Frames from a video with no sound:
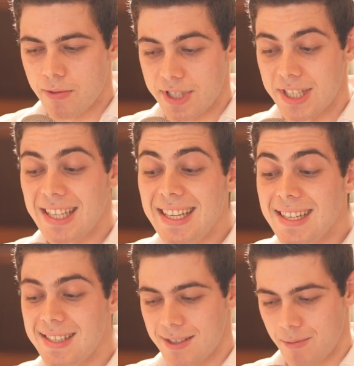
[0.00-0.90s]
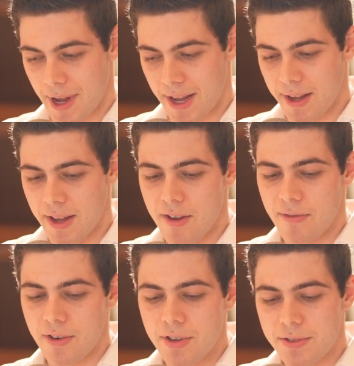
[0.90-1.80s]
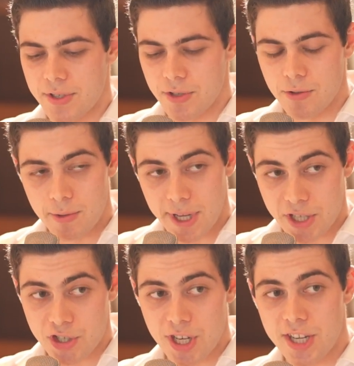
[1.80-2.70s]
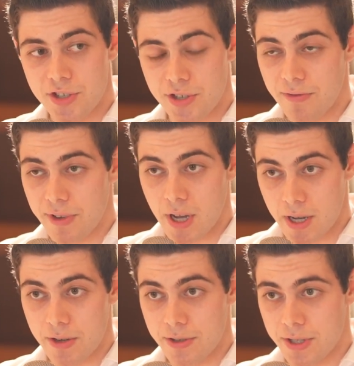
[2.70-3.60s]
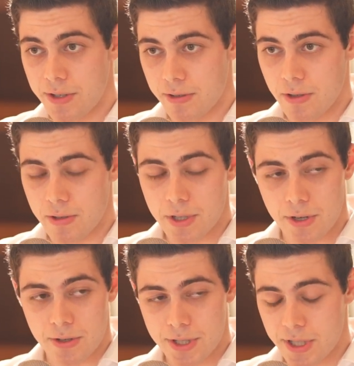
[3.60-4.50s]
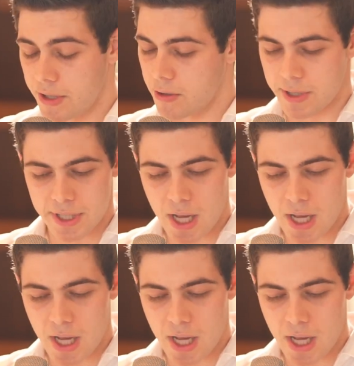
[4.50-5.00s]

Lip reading: It's an easy way for you to exchange your fiat currency, your local currency, U.S.